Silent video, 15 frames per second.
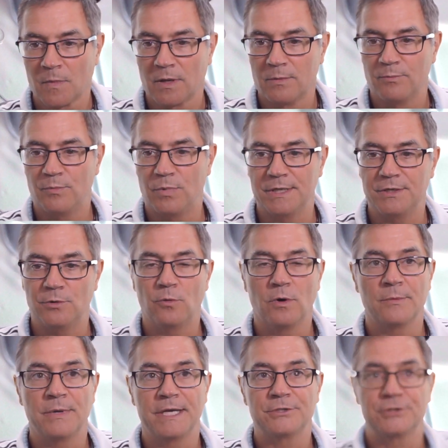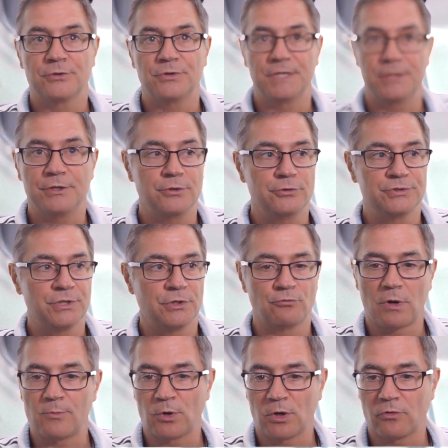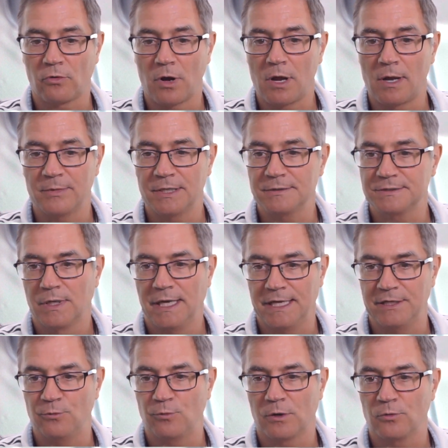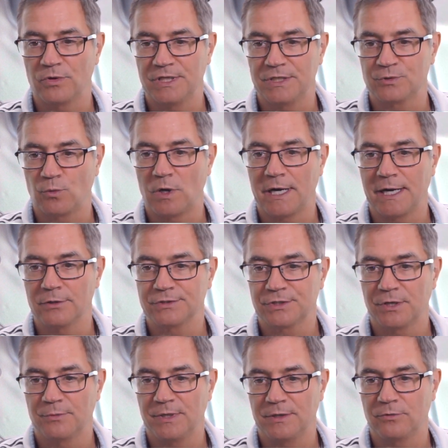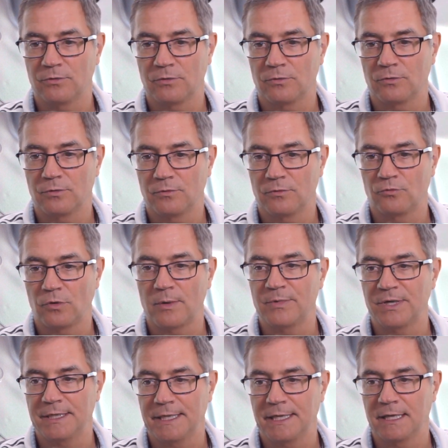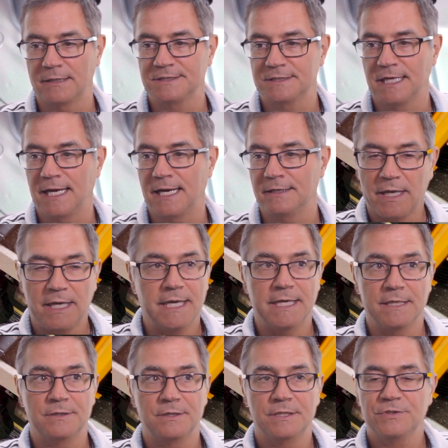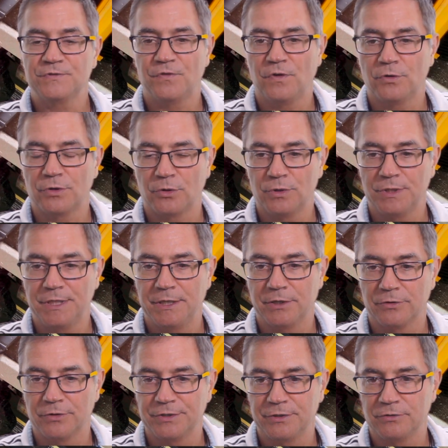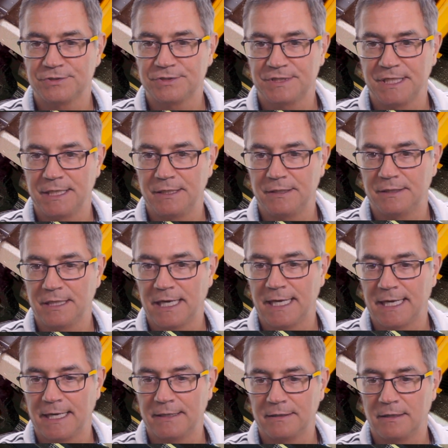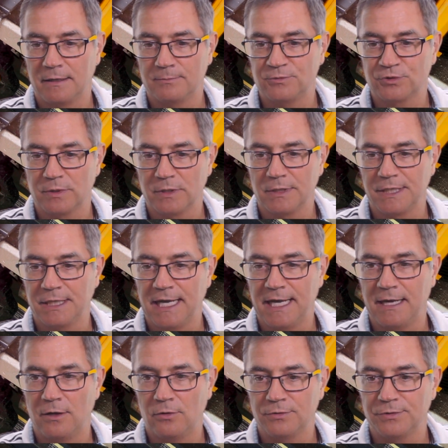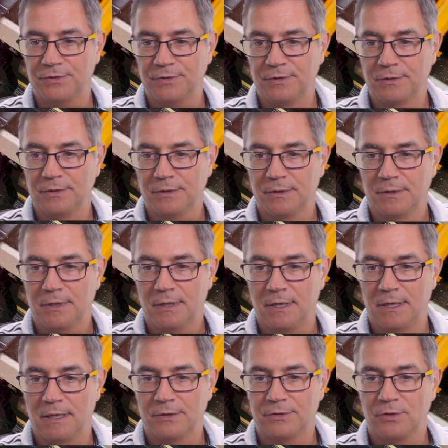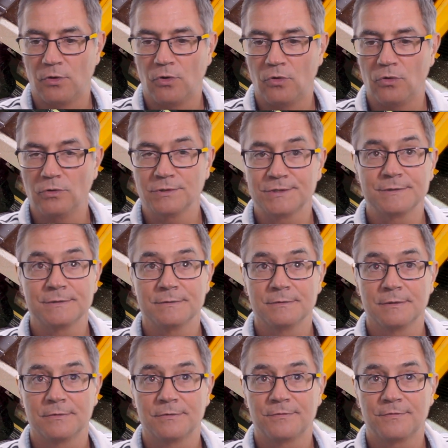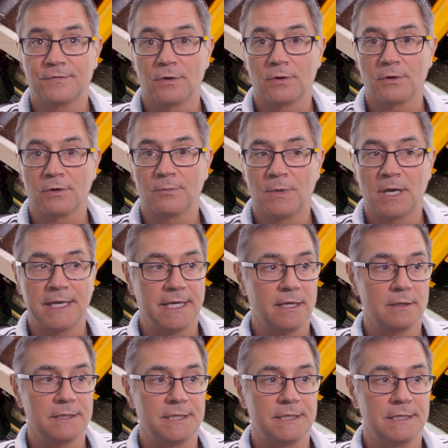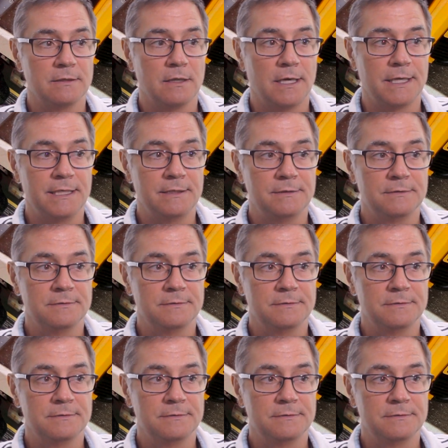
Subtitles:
But you want to make sure that you're using rubber grommets anywhere where these wires could be rubbing against that. In this photo here, you'll see that I'm drilling out the holes for my LED lighting.